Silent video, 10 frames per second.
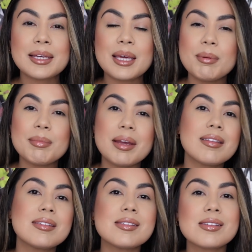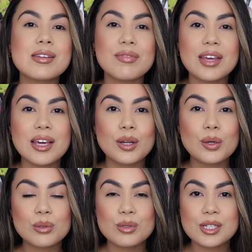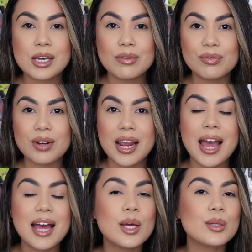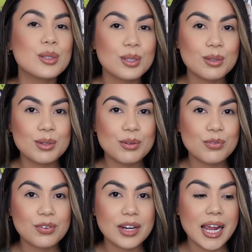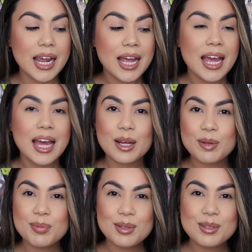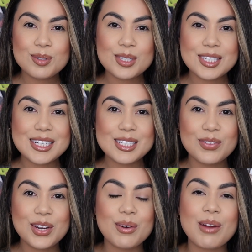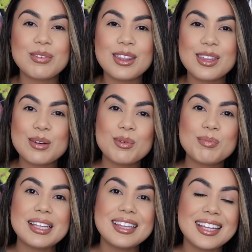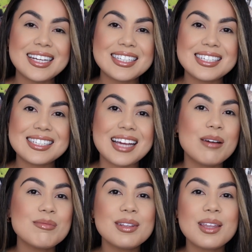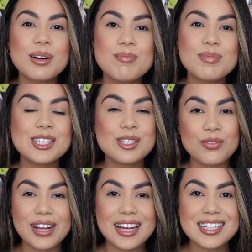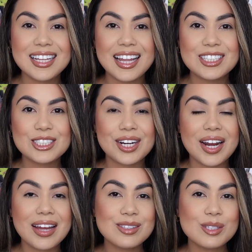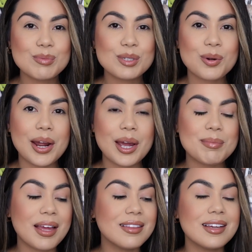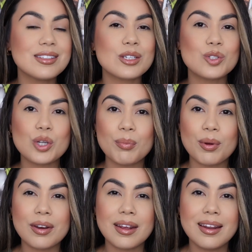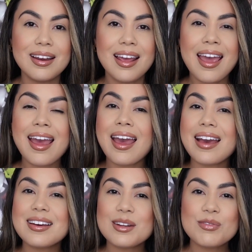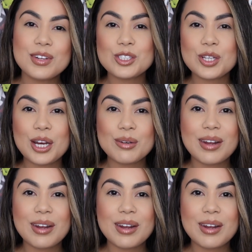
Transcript: Keep in mind, this is vegan, cruelty-free, and gluten-free. And I hope you all enjoyed today's video. Everything will be linked down below. Please don't forget to like, share, and subscribe. And let's jump on in and finish getting